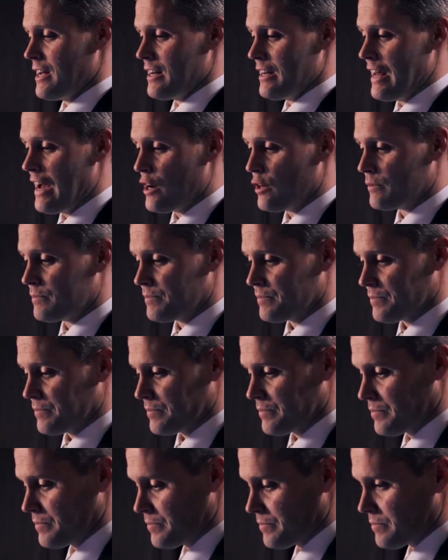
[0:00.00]
Now,
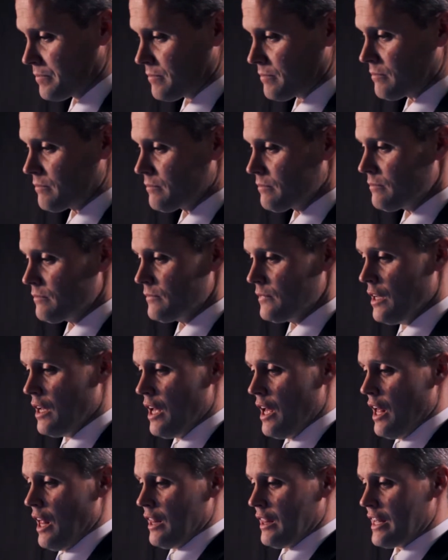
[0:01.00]

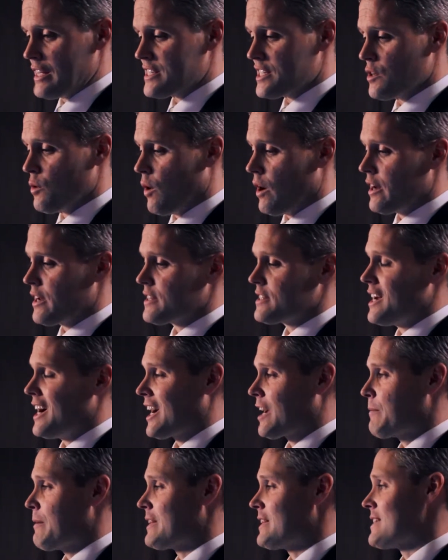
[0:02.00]
let's go on and
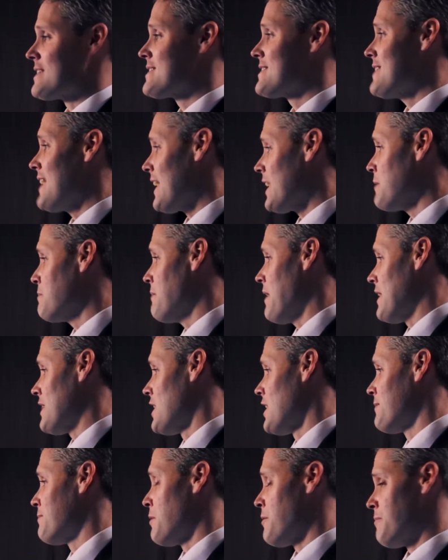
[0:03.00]
talk about the second
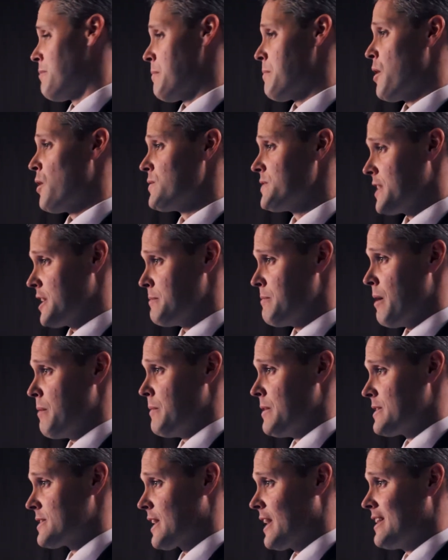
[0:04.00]
method for proposing
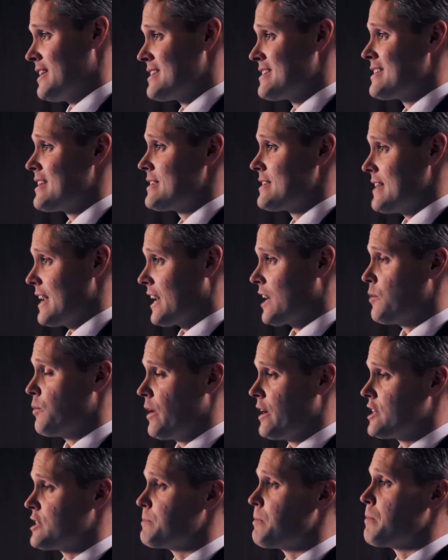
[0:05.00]
amendments. Okay, this is the second
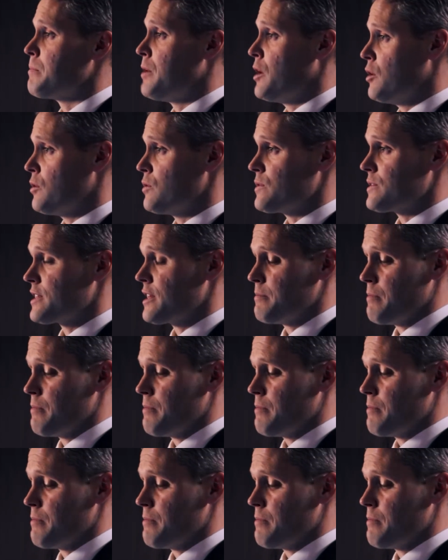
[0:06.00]
way to propose